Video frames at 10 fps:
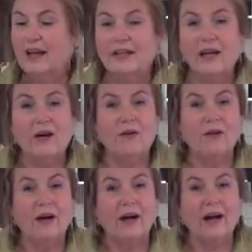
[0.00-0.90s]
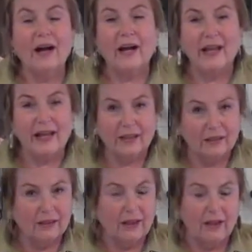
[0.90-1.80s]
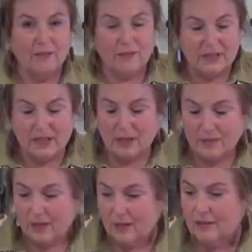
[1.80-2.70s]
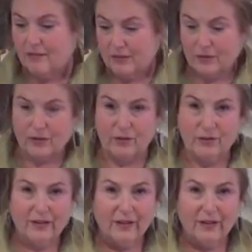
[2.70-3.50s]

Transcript: Now, I love balsamic vinegar,